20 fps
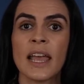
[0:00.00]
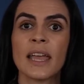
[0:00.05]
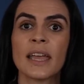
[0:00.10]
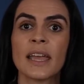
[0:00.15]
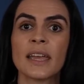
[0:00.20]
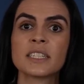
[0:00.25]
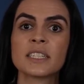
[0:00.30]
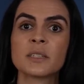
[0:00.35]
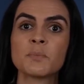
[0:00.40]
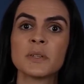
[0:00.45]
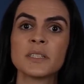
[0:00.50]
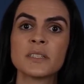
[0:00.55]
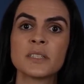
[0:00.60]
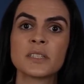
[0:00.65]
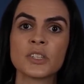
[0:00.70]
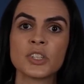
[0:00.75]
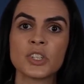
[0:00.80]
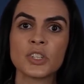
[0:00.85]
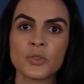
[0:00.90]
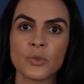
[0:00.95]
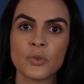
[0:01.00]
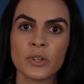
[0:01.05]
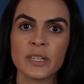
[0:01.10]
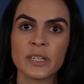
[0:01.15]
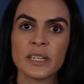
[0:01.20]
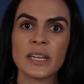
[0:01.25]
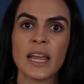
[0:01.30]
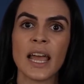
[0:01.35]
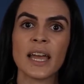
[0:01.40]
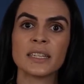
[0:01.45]
It has been
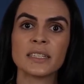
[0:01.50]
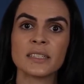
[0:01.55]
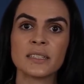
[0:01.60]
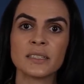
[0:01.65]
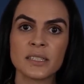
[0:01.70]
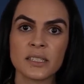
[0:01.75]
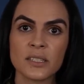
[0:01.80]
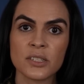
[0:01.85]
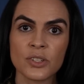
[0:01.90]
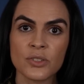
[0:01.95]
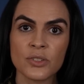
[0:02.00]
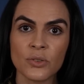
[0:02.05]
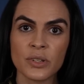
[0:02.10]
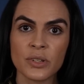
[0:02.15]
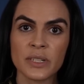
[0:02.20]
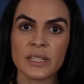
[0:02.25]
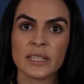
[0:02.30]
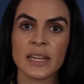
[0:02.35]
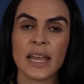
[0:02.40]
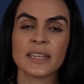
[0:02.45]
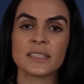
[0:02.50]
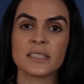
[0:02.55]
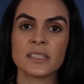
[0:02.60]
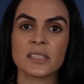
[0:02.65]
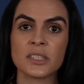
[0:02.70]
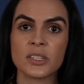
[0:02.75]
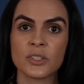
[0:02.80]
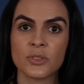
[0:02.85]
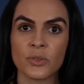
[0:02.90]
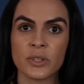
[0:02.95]
distorted and distorted and
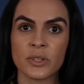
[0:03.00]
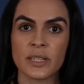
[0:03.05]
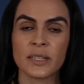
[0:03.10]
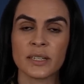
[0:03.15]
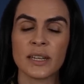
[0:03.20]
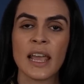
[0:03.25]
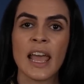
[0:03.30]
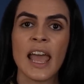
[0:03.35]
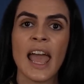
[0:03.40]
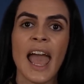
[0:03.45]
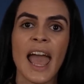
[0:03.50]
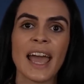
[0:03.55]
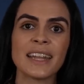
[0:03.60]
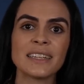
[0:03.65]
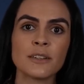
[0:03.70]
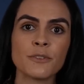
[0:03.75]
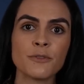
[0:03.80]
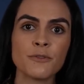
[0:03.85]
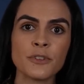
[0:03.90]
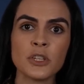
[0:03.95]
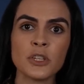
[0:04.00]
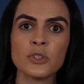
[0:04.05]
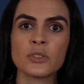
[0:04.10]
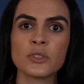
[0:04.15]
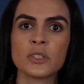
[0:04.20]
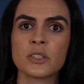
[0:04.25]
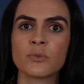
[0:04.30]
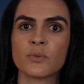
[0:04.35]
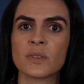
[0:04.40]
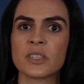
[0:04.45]
distorted, and
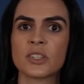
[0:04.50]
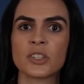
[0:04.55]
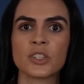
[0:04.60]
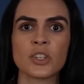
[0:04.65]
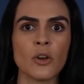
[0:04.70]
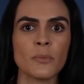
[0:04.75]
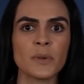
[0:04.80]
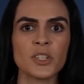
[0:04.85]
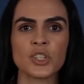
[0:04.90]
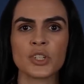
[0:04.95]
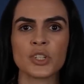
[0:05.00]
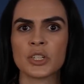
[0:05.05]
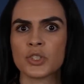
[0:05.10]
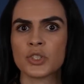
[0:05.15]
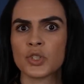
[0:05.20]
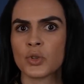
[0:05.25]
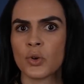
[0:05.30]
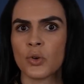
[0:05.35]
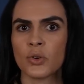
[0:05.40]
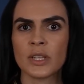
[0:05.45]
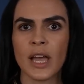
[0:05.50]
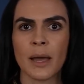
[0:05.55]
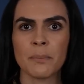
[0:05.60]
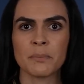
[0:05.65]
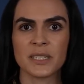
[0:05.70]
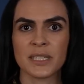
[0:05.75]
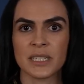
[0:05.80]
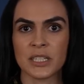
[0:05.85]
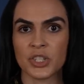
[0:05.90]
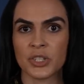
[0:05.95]
infused with so much controlled
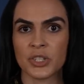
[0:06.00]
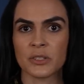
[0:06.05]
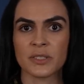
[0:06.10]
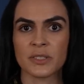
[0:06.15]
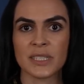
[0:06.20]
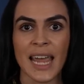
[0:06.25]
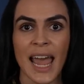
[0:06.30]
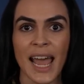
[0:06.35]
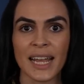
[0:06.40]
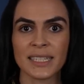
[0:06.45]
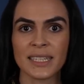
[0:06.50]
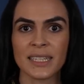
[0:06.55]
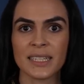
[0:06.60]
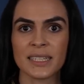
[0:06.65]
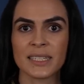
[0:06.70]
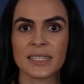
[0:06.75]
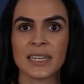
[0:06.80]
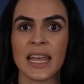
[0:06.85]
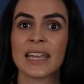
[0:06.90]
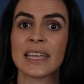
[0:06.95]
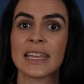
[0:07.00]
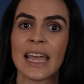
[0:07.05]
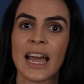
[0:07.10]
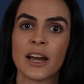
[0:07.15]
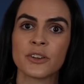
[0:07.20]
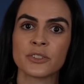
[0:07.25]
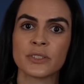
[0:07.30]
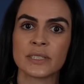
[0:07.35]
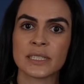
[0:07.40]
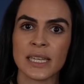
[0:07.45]
oppositional tactics and
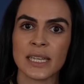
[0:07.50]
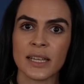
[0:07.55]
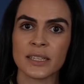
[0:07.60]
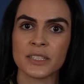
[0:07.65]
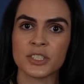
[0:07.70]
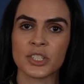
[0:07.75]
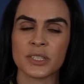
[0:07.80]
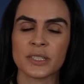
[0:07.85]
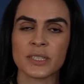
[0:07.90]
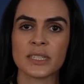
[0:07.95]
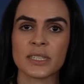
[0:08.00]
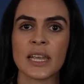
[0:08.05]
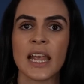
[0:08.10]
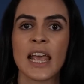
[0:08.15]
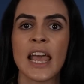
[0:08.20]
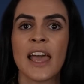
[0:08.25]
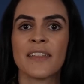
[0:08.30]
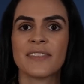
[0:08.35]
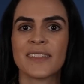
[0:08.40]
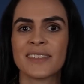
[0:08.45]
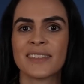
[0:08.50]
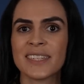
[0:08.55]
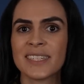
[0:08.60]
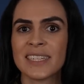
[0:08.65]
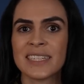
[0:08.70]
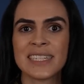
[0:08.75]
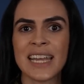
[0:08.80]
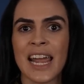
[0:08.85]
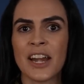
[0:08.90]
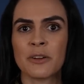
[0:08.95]
counterintelligence that this
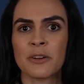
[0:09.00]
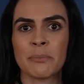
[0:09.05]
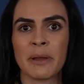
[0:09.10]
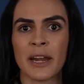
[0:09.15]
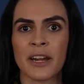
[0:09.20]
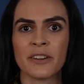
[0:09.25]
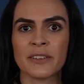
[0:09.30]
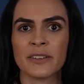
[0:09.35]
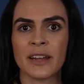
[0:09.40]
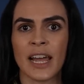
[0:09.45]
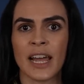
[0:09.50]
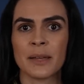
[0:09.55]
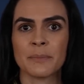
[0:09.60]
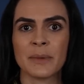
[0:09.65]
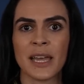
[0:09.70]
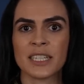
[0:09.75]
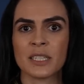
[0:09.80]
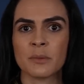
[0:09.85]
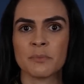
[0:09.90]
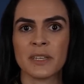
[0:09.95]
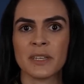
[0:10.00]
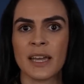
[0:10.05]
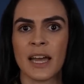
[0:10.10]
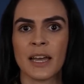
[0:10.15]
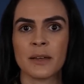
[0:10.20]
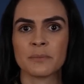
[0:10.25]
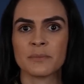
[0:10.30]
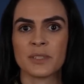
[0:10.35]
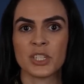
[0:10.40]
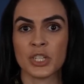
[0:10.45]
entire paradigm has
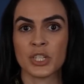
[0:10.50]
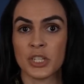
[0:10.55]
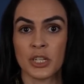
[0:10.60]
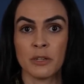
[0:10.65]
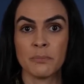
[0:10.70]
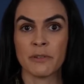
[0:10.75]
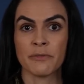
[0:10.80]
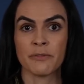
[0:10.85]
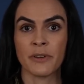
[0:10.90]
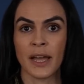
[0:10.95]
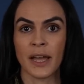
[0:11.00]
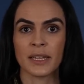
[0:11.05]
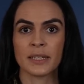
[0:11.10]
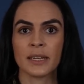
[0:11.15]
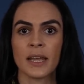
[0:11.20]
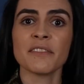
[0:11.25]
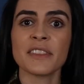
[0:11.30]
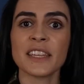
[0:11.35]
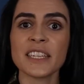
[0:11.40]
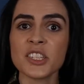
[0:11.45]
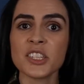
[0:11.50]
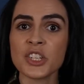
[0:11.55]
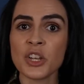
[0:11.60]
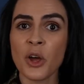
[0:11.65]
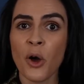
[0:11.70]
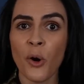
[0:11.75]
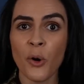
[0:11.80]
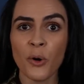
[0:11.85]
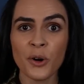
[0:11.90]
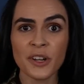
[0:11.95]
become stupefied. This
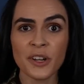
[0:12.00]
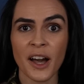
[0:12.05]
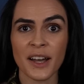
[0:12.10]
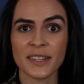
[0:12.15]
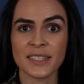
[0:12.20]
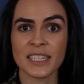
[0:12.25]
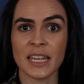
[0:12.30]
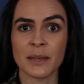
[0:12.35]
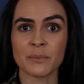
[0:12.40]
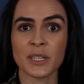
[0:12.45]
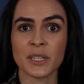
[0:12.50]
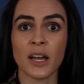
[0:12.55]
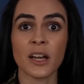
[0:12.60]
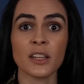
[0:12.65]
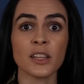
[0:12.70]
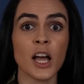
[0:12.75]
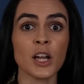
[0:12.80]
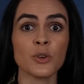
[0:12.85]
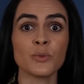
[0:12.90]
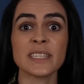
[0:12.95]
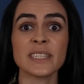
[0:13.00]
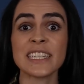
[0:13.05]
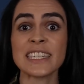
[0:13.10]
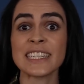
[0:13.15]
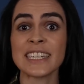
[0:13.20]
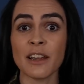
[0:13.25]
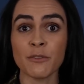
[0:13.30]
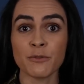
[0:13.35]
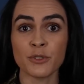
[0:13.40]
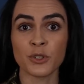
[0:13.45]
whole concept, along with
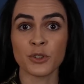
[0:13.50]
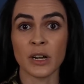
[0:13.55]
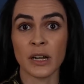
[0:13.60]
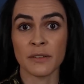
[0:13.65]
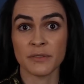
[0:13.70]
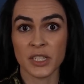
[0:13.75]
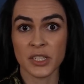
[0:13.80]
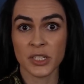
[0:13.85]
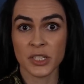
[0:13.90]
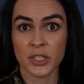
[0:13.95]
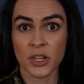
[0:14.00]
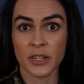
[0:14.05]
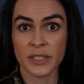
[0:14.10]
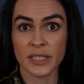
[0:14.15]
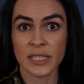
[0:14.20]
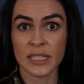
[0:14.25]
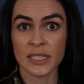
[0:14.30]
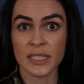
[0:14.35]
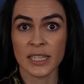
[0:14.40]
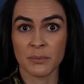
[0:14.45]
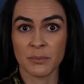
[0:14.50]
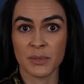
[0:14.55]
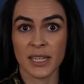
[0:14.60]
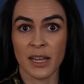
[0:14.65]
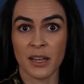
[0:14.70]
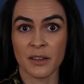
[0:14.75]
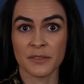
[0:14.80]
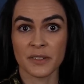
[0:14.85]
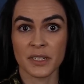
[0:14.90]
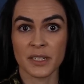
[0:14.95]
several of the starseeds
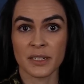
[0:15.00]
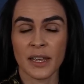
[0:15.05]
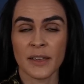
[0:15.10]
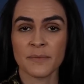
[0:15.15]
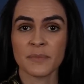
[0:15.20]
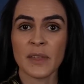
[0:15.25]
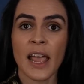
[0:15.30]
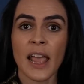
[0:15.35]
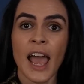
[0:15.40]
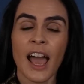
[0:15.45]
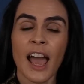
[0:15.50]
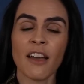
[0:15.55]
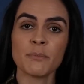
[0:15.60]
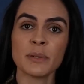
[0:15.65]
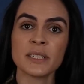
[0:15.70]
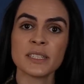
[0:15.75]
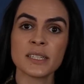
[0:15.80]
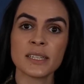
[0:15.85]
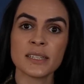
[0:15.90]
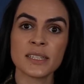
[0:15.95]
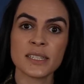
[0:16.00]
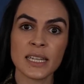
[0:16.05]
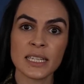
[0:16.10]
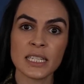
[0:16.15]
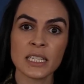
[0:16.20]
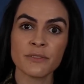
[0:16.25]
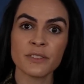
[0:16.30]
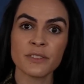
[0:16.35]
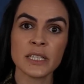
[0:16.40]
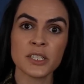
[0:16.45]
themselves, have been
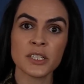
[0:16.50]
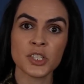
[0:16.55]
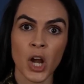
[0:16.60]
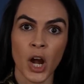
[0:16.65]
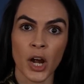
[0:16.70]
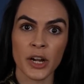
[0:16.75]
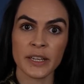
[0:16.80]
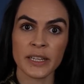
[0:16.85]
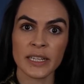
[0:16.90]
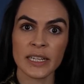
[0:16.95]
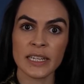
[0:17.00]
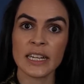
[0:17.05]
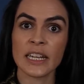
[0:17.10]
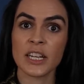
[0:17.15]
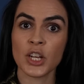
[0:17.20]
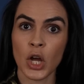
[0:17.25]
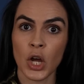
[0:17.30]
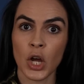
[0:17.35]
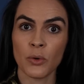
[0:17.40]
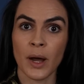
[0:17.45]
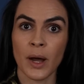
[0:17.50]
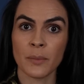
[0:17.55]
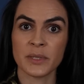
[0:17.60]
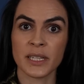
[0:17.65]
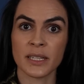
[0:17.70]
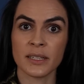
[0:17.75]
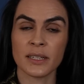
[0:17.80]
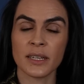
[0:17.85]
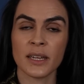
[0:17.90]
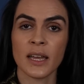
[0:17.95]
successfully targeted and
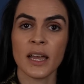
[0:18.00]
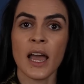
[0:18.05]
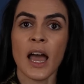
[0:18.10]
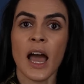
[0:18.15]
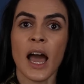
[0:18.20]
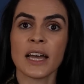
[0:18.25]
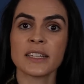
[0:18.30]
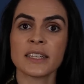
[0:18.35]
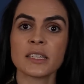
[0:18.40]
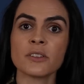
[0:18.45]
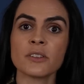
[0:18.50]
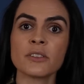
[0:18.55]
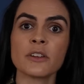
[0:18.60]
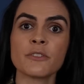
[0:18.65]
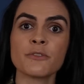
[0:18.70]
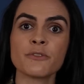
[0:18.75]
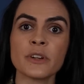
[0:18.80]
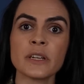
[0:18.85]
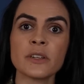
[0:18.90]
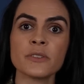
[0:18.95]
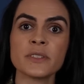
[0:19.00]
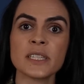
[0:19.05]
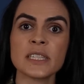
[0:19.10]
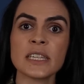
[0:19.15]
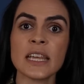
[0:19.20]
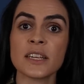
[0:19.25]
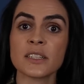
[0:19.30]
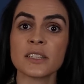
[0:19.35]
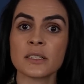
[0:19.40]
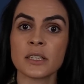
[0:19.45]
co-opted until their
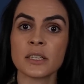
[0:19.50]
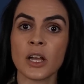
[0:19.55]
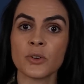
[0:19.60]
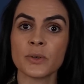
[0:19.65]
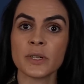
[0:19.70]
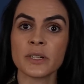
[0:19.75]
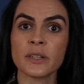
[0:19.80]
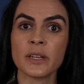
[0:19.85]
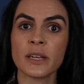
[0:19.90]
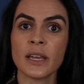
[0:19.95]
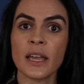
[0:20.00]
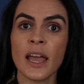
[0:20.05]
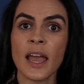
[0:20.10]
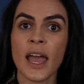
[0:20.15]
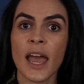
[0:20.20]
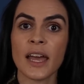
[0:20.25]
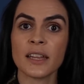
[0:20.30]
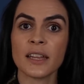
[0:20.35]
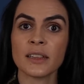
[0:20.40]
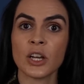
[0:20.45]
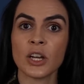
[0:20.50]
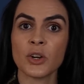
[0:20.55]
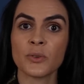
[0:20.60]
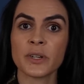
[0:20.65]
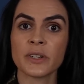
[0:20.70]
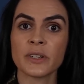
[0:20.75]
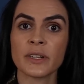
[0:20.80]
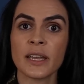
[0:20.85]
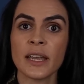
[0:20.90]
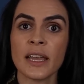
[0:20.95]
frequency has lowered and
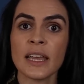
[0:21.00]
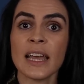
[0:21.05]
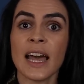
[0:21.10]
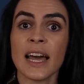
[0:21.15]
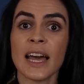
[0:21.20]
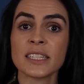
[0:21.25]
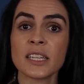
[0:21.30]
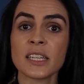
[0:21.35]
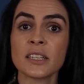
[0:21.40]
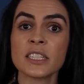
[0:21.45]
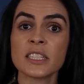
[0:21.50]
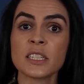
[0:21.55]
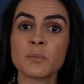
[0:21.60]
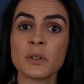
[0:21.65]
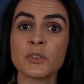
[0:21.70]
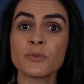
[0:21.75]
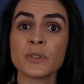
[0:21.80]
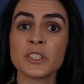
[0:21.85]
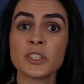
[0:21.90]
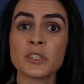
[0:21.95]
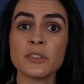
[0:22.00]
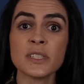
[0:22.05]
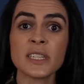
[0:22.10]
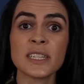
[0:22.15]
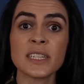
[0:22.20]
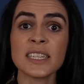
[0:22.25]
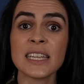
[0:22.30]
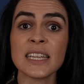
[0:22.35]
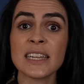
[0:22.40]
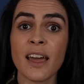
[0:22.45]
lowered until it's been
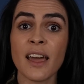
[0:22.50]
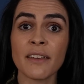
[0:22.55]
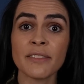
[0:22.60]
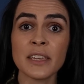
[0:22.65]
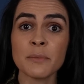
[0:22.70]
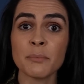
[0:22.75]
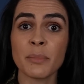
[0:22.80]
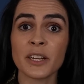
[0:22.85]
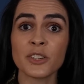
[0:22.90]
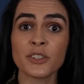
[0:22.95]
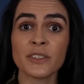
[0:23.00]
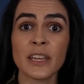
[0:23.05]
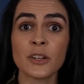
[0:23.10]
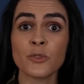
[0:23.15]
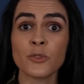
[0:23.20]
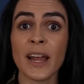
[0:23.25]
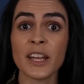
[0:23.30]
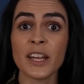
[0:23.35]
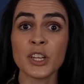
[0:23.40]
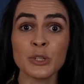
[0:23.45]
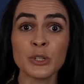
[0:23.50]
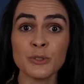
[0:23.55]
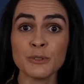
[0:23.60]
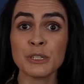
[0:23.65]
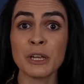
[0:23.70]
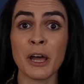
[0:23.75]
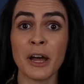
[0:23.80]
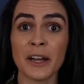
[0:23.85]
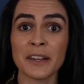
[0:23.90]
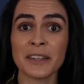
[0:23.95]
reduced into nothing better than raccoon
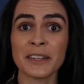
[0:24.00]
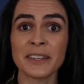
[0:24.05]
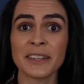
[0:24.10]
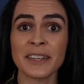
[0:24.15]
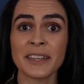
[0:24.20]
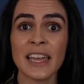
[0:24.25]
talk.